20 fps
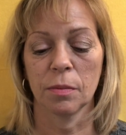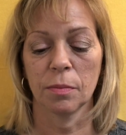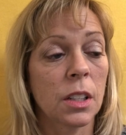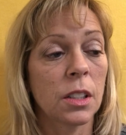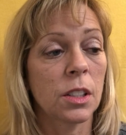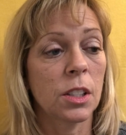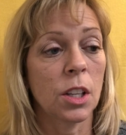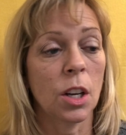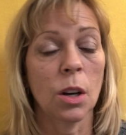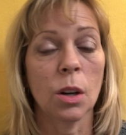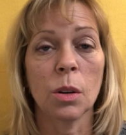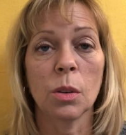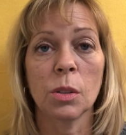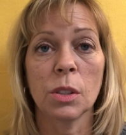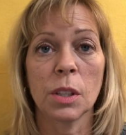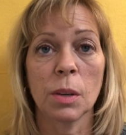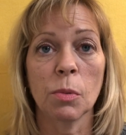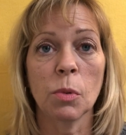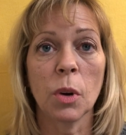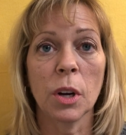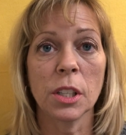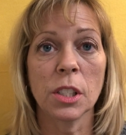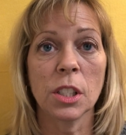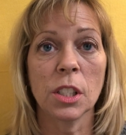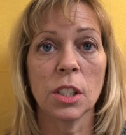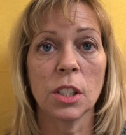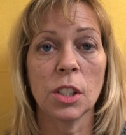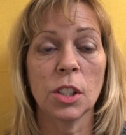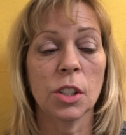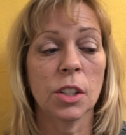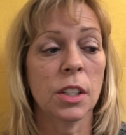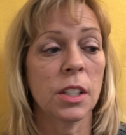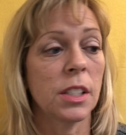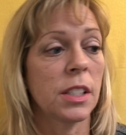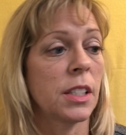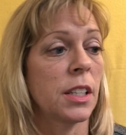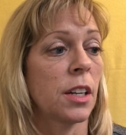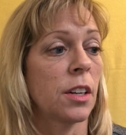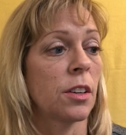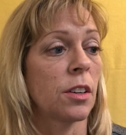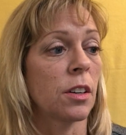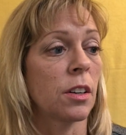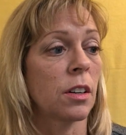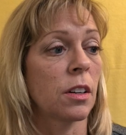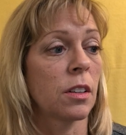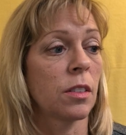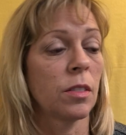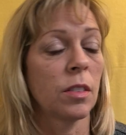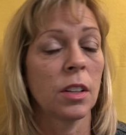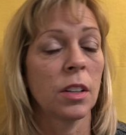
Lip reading: So some questions to consider.